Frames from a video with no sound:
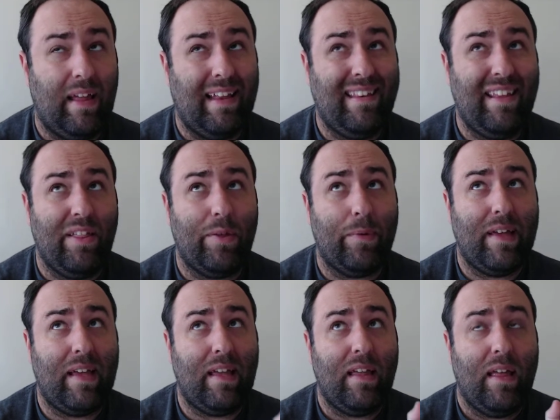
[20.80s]

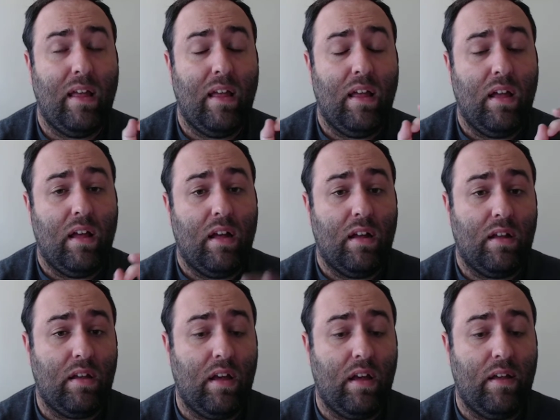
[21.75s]
artillery
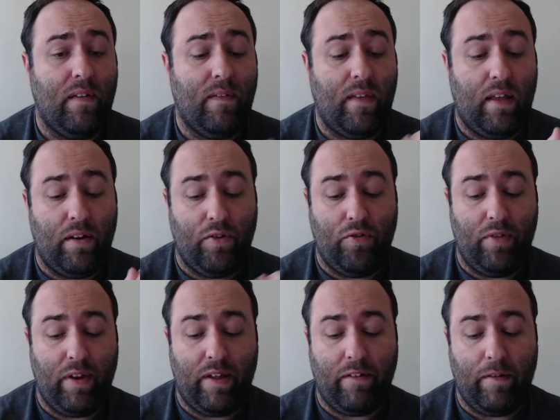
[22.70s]
guns and are shooting
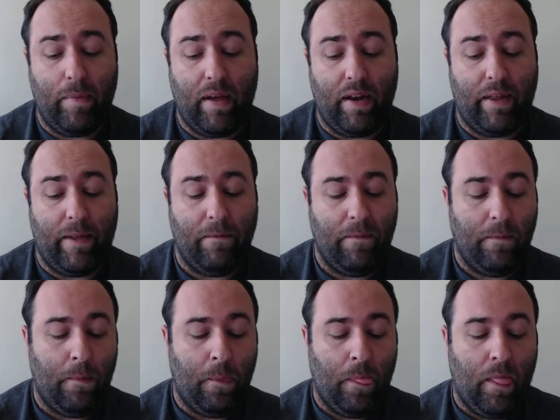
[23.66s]
at everybody.
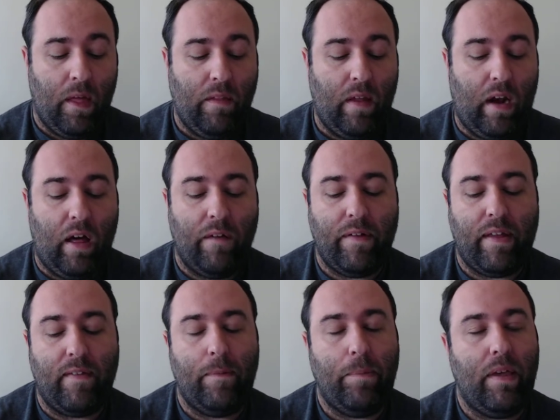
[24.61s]
Then Oliver
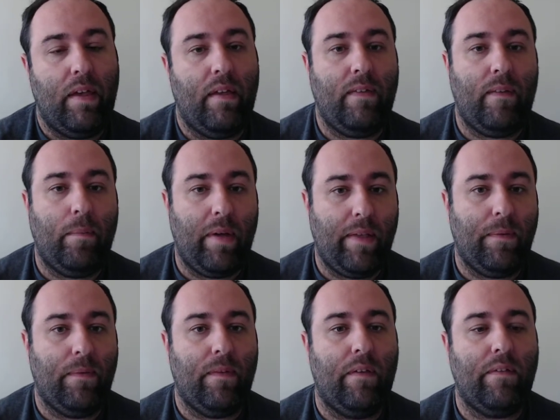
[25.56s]
gets pissed and blames
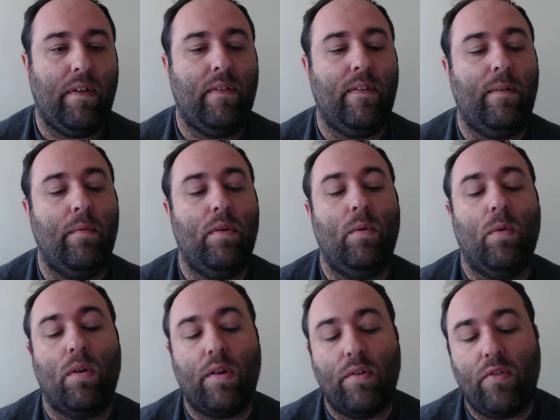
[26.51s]
himself because he's the one who
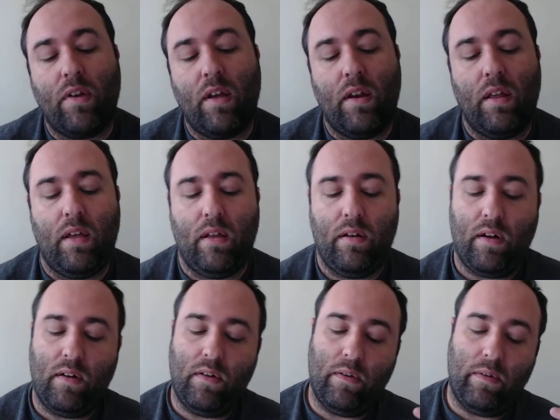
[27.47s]
orchestrated it, and
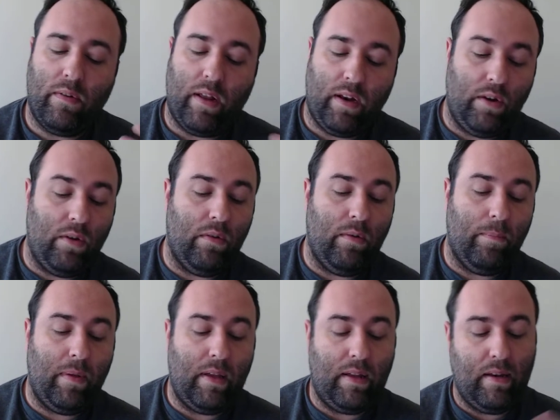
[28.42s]
Darhk told him not to do it,
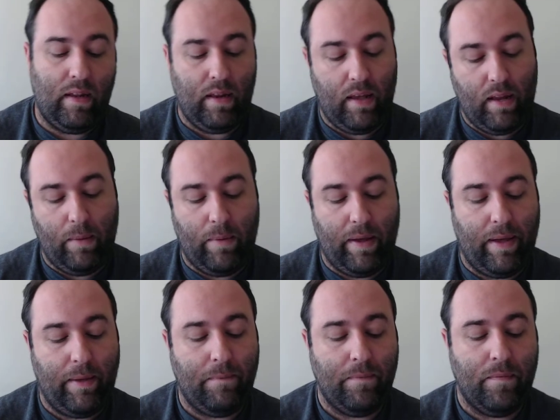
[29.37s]
but he did it
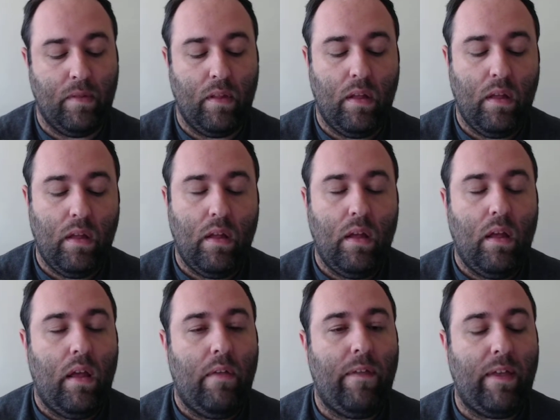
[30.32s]
anyway
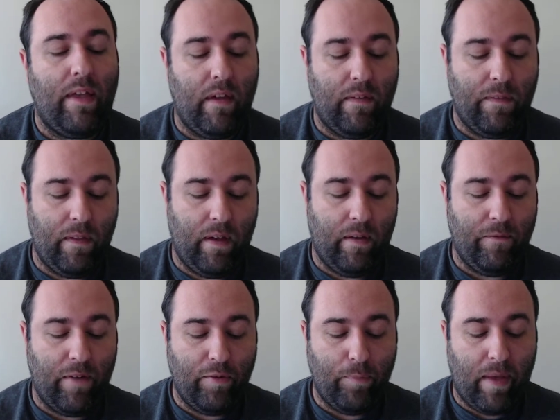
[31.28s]
they had the uh,
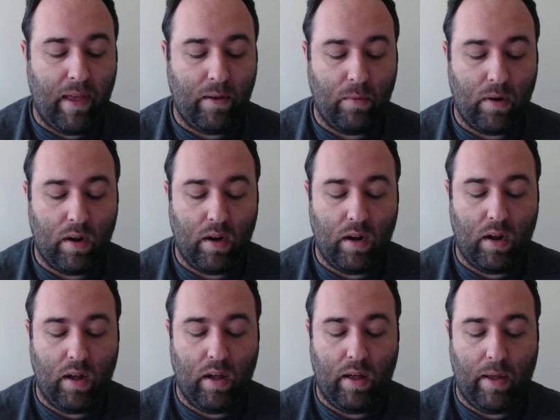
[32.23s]
flashback
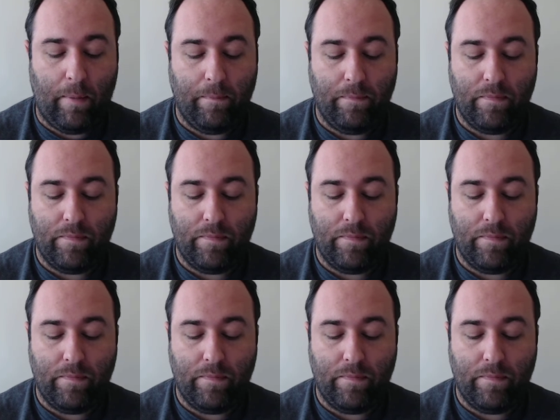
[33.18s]
where um,